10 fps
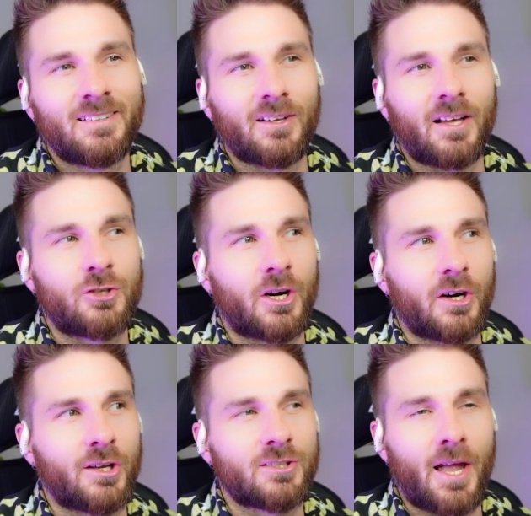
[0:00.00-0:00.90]
like
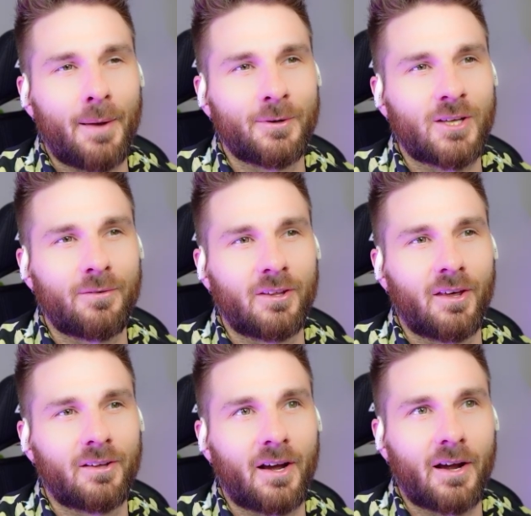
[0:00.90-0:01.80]
cheering his name and stuff, and the
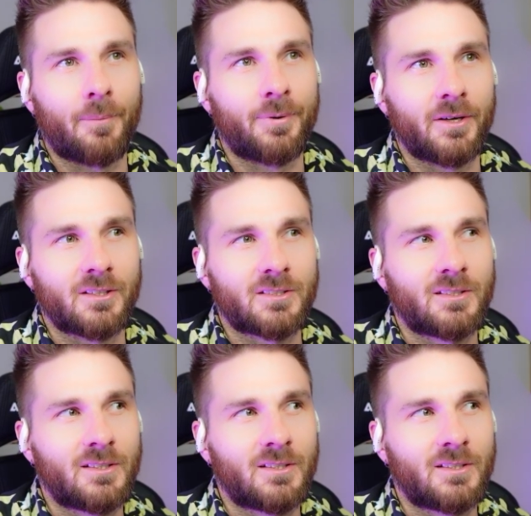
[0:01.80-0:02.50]
other guy got pissed.